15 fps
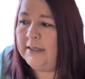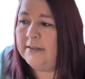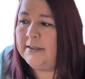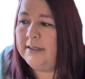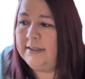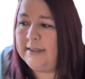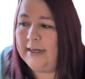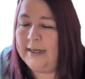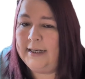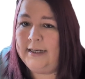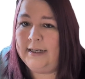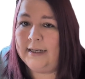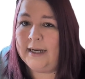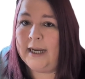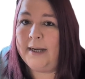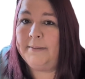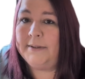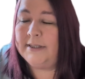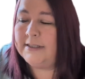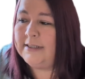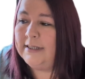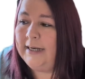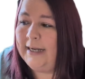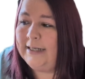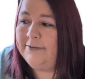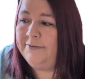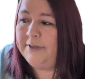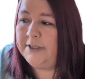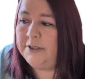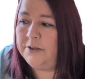Today, I'm going to
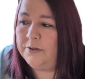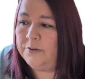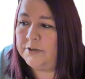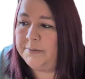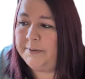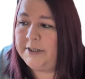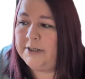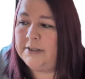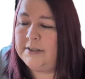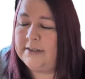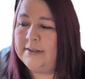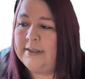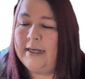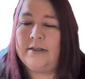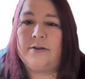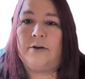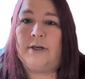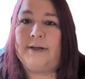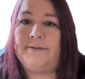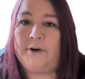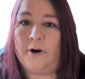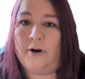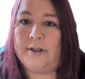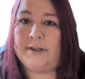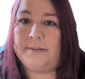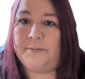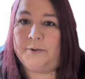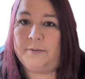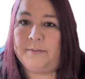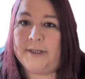select videos because that's all I've got at the
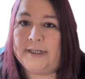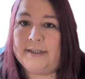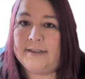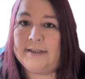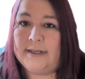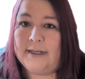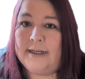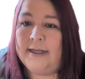moment